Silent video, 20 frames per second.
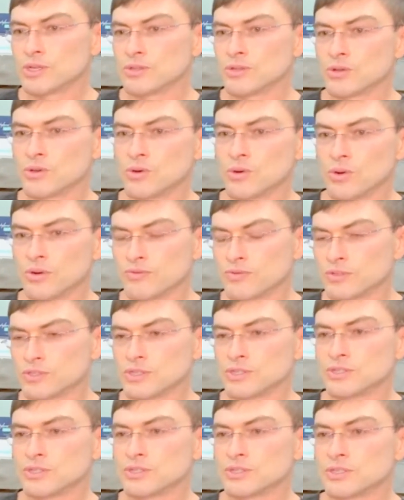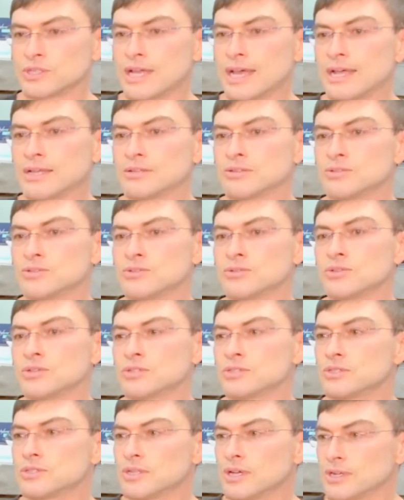the core physicians that do the
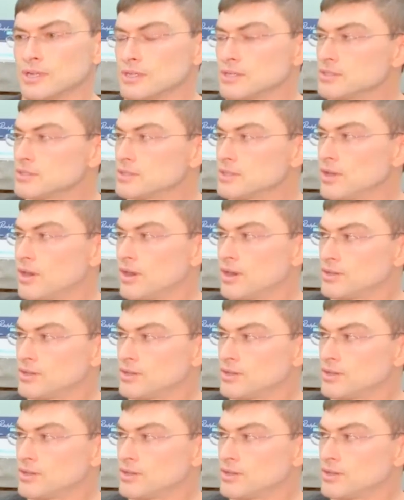studies on